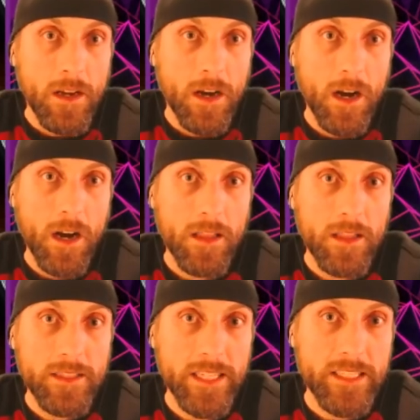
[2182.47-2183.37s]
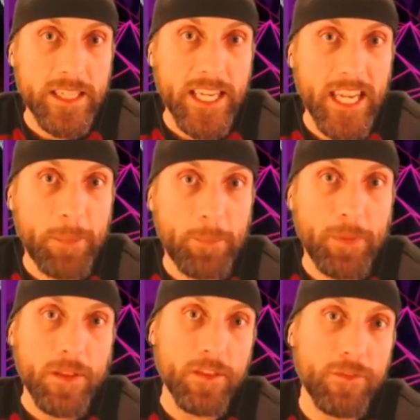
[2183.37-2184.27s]
Uh, let's see, to keep
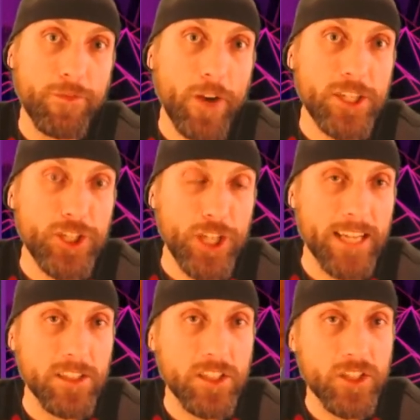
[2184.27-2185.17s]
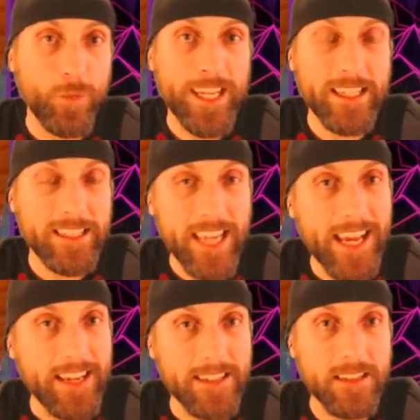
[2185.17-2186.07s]
the fresh and sweet
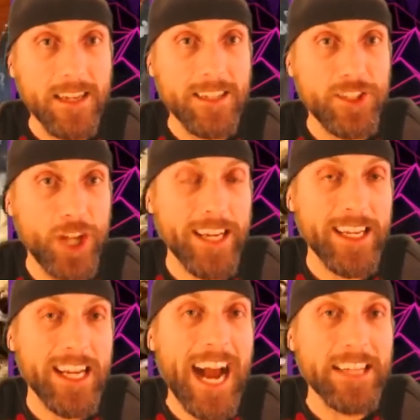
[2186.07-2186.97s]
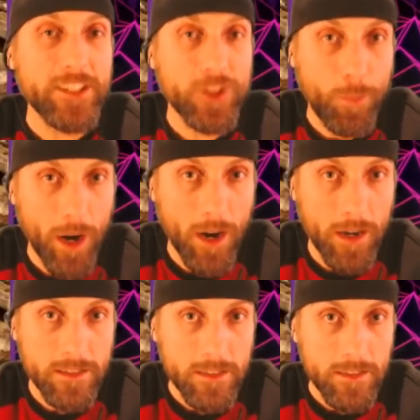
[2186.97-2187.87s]
taste, giant
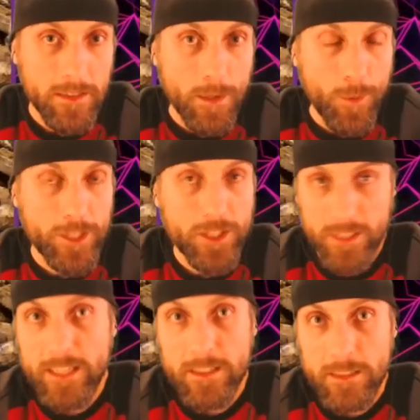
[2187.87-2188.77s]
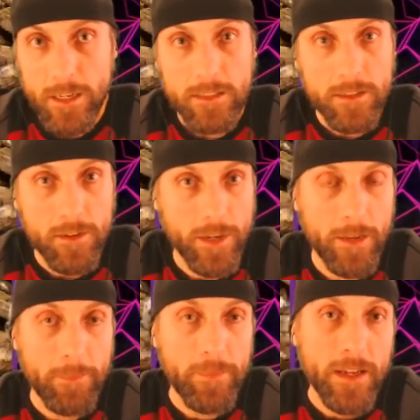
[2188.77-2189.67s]
isopods, which is an insect,
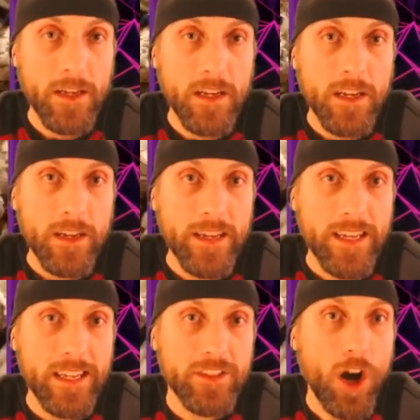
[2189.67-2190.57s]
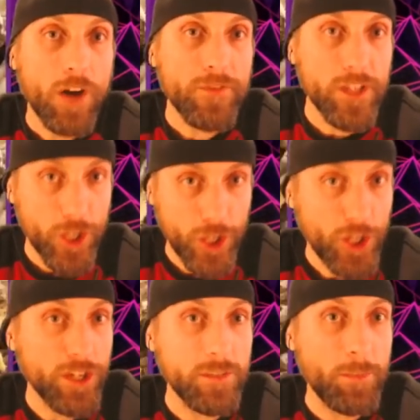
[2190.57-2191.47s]
okay, is often
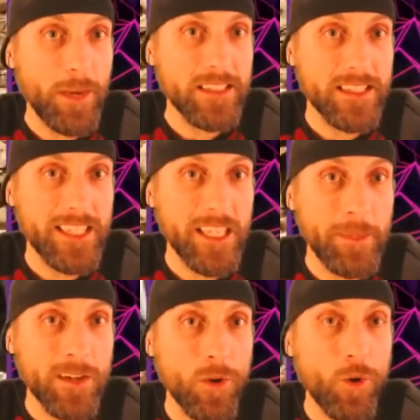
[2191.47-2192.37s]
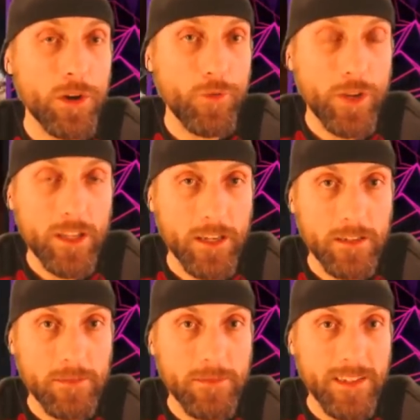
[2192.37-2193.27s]
cooked by steaming or
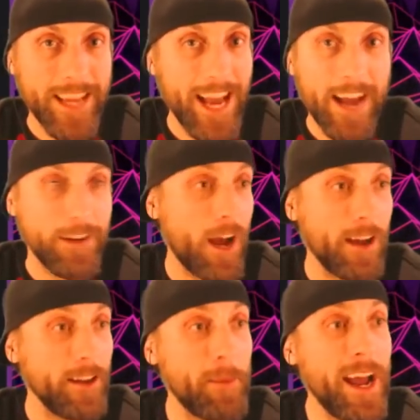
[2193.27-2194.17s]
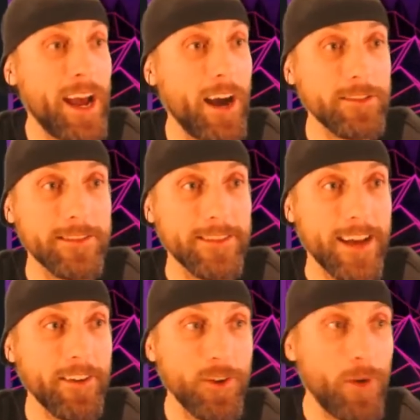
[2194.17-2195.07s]
grilling. Yeah, not at my house.
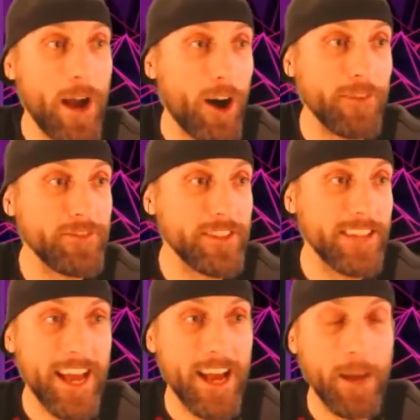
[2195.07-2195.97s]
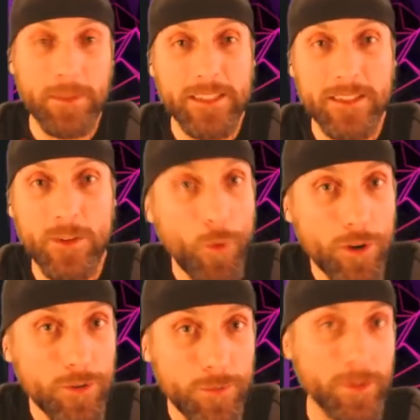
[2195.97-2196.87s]
I don't know how often that happens in the
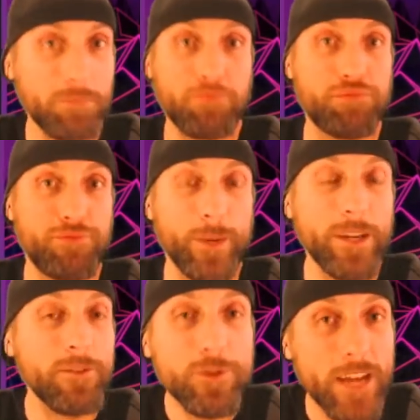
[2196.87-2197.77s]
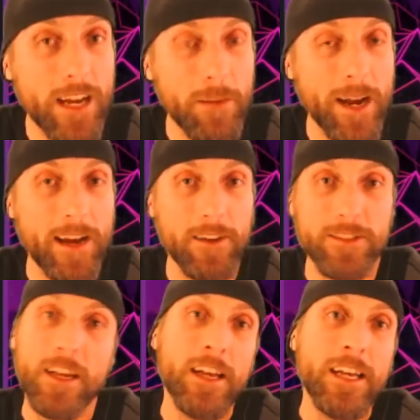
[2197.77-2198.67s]
world, but pff, we don't do that at my house.
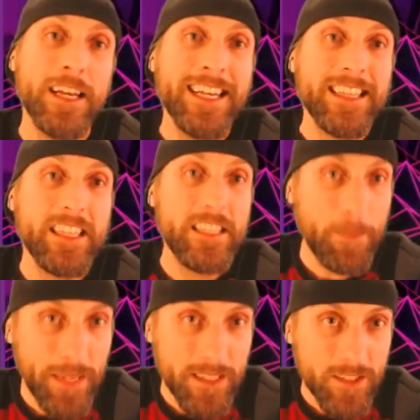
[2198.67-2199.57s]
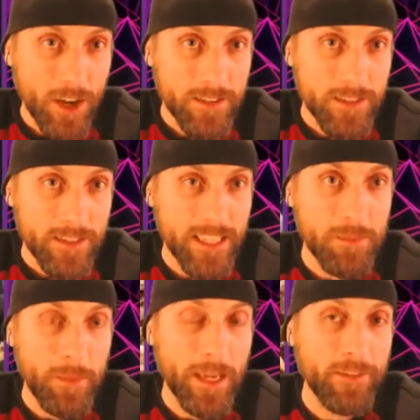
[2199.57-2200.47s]
The dipping sauce is
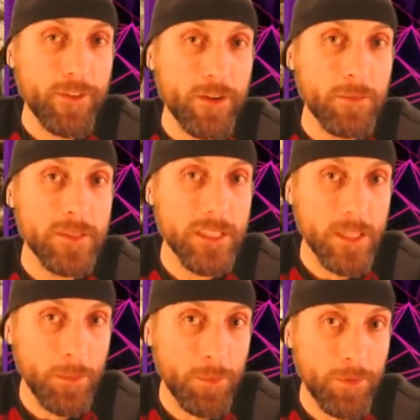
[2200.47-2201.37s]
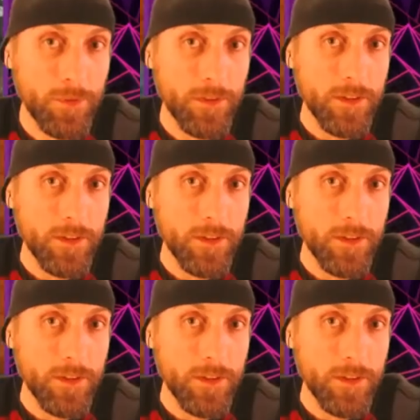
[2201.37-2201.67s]
made from simple